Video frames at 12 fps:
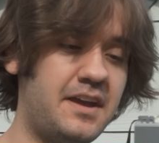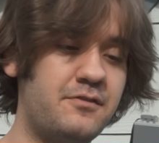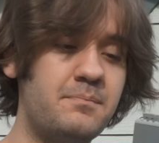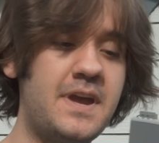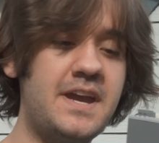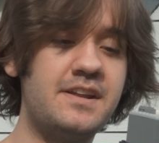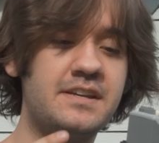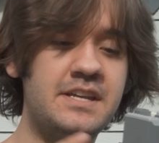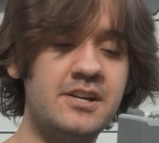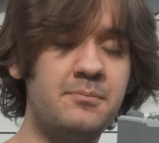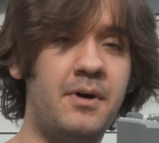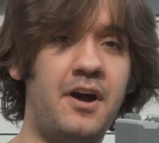I have made a
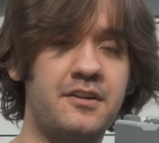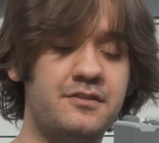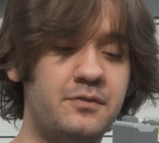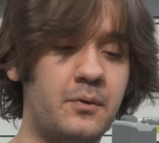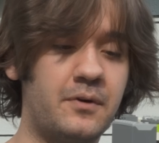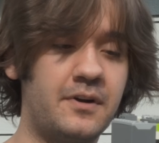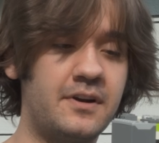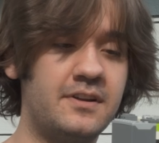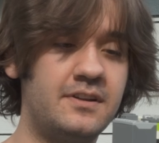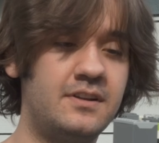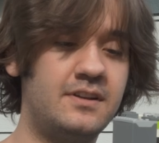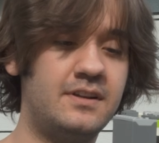gearbox for
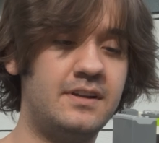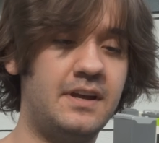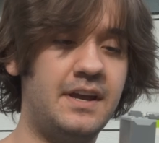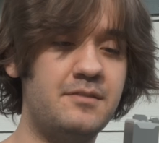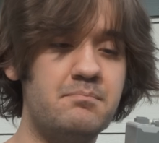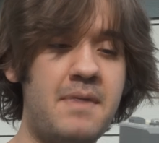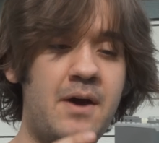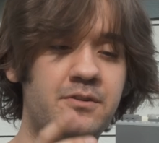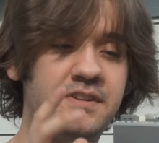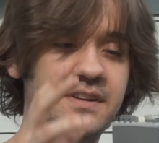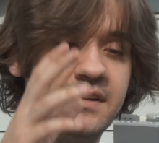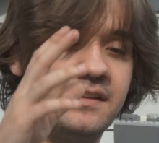and
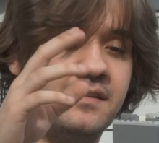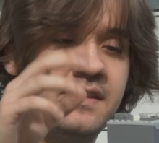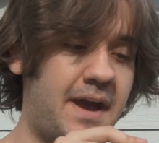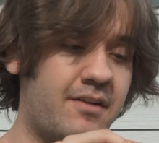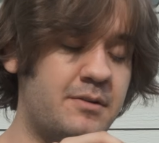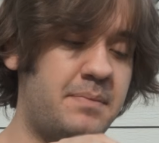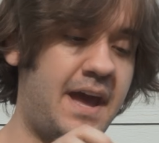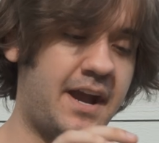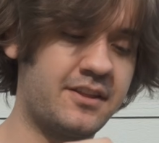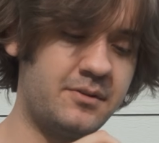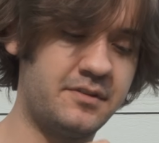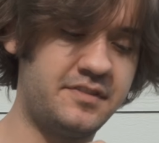mounted the battery
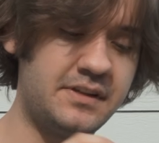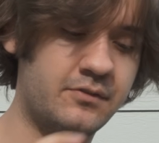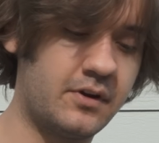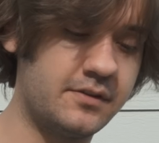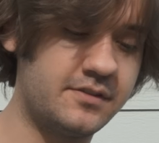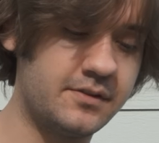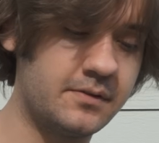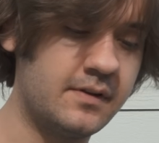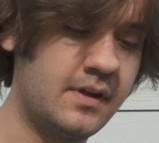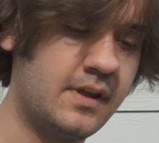pack and the receiver onto.